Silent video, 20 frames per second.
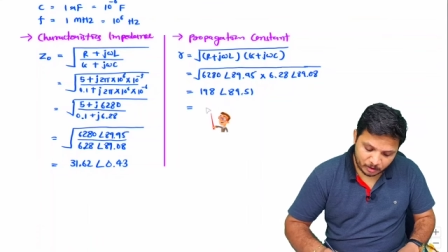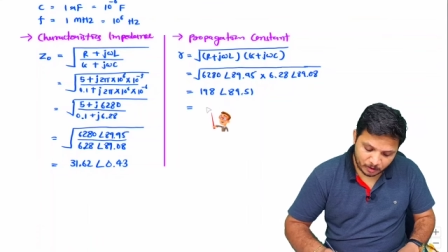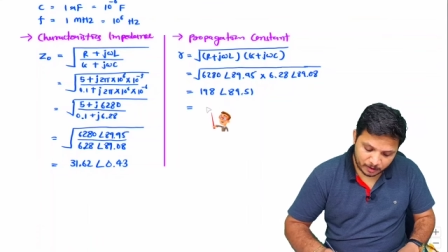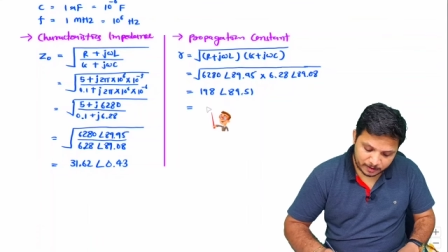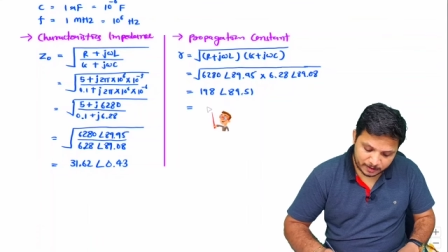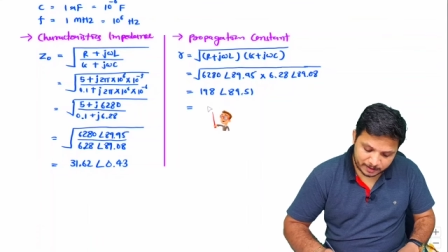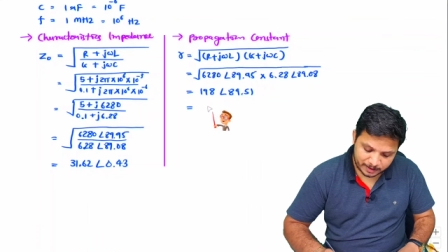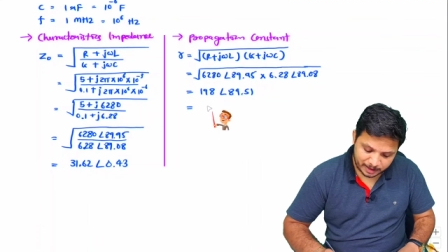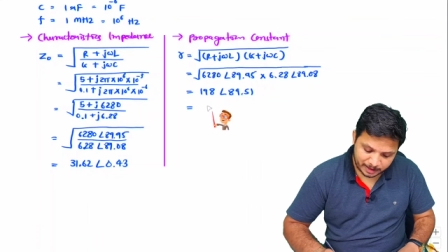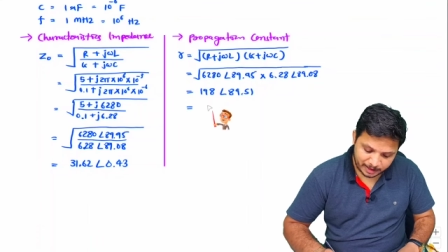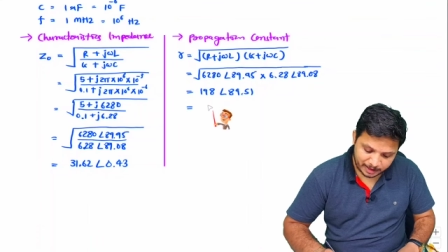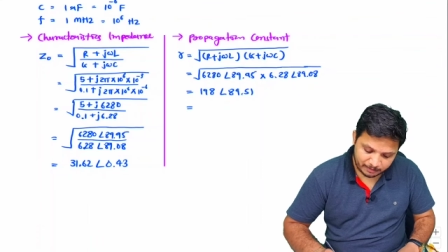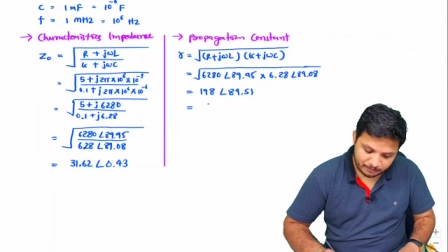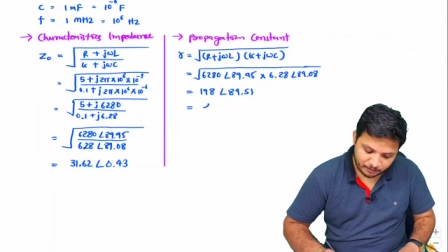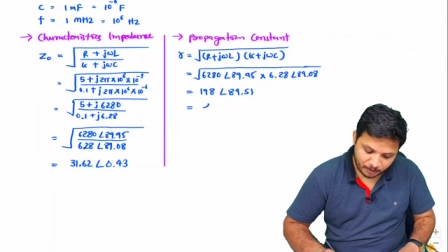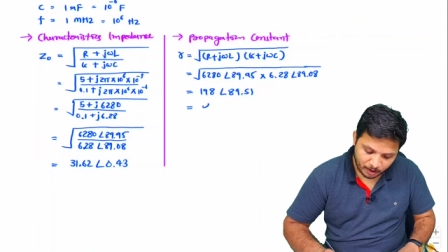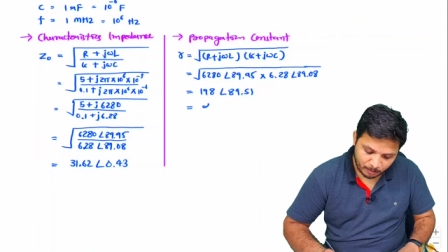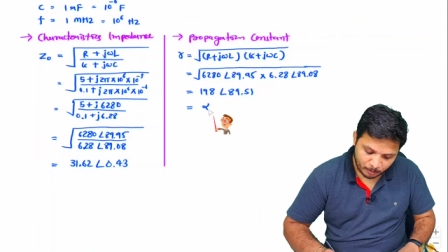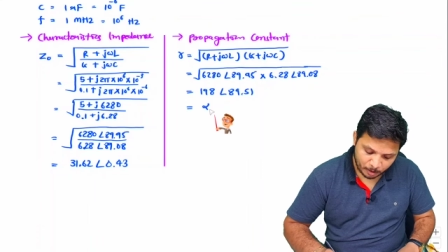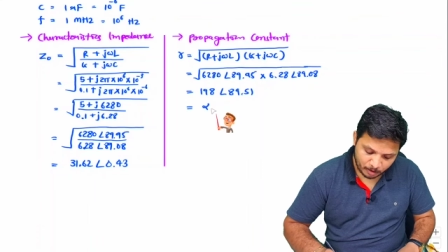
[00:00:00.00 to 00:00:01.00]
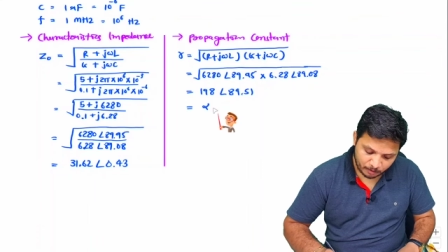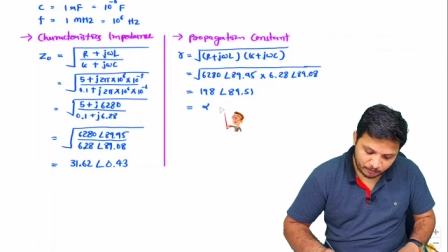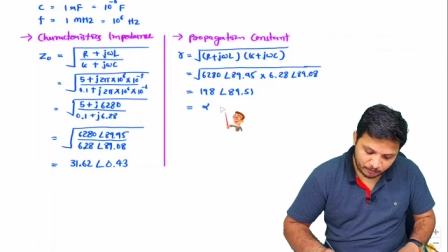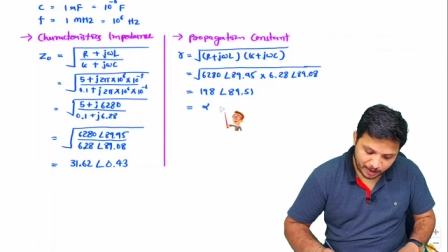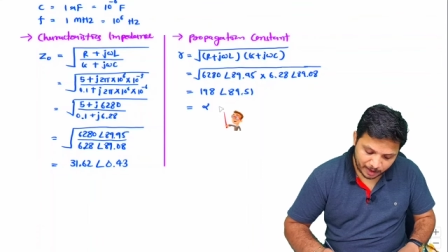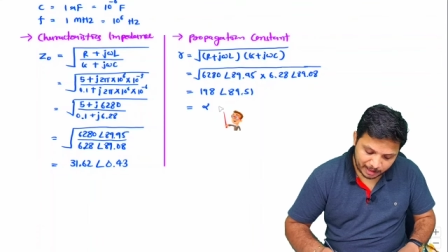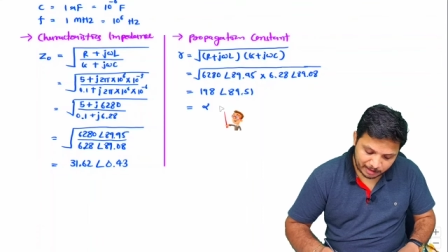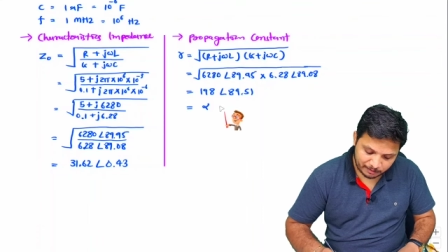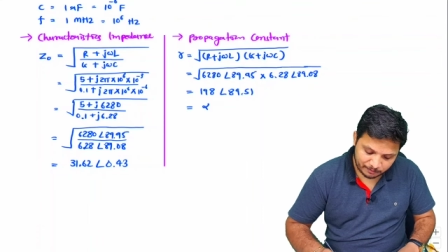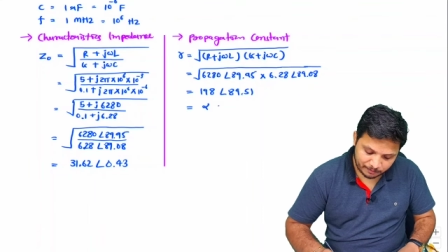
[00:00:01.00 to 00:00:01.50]
constant in form of
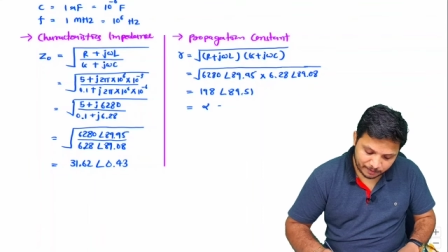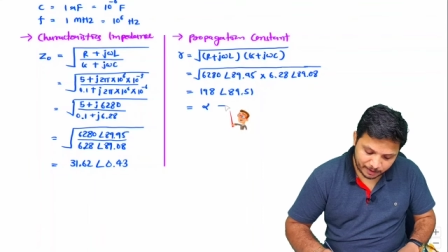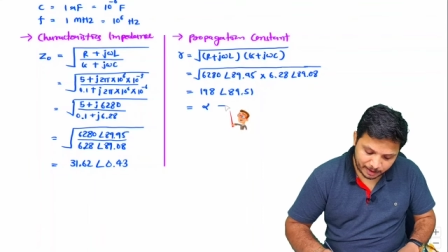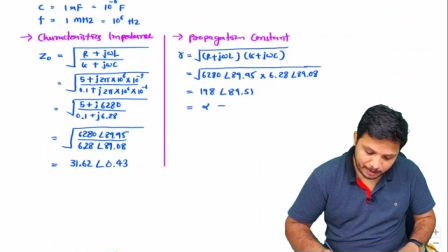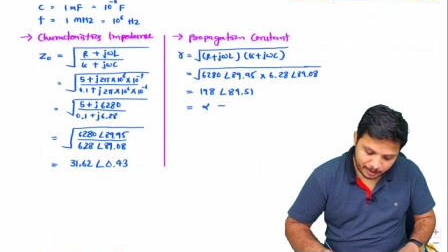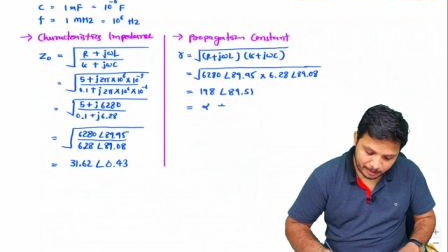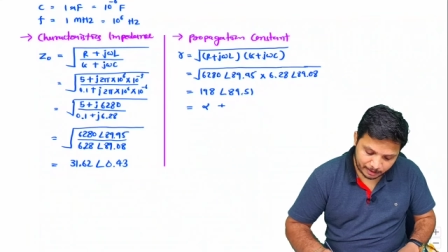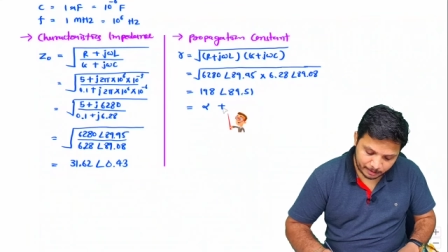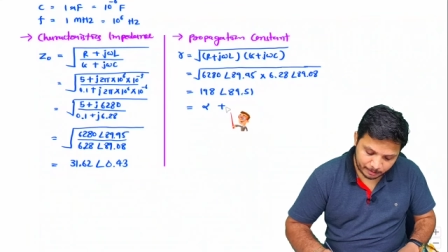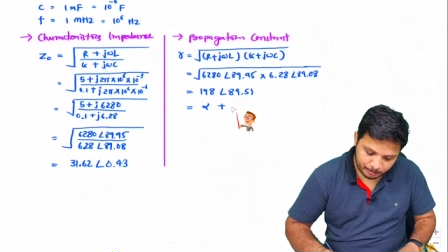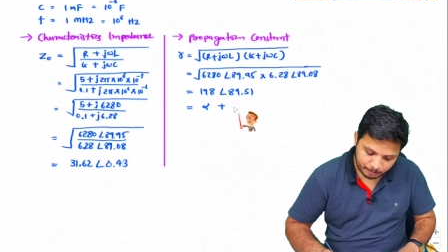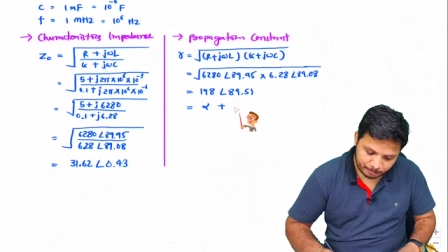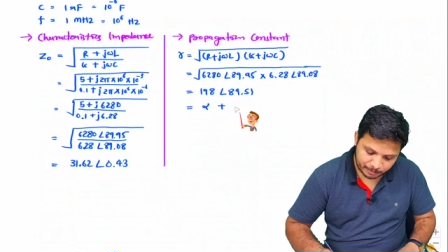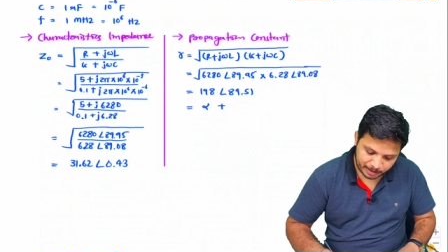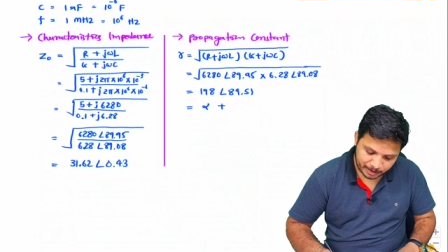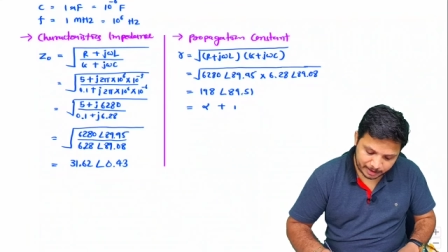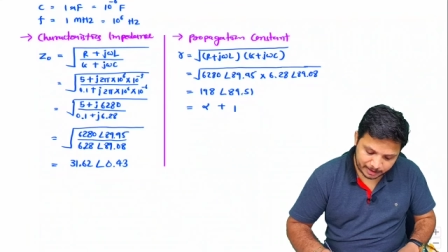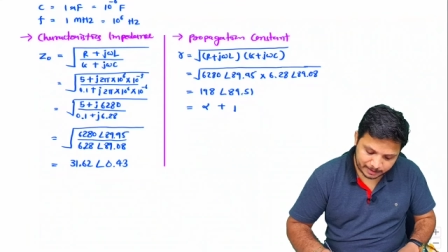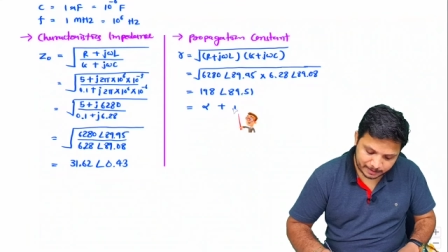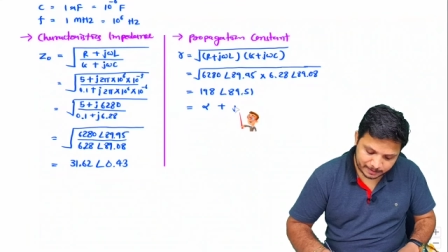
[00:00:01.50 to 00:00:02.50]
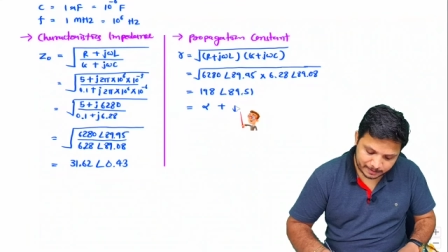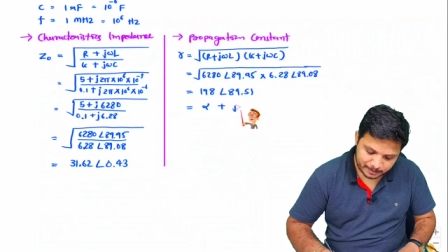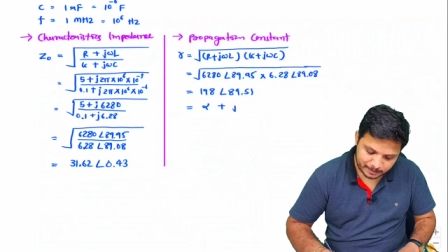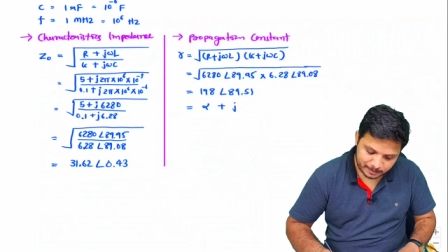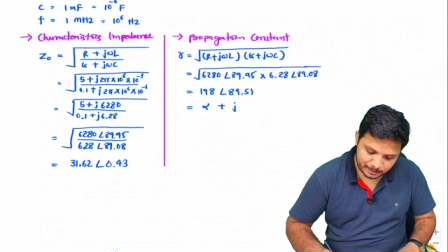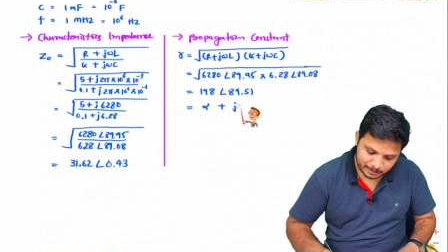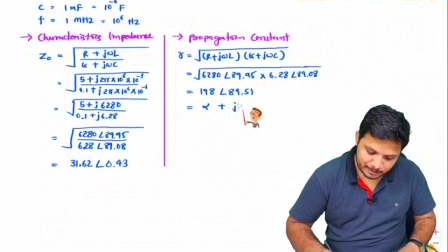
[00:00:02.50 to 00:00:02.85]
alpha plus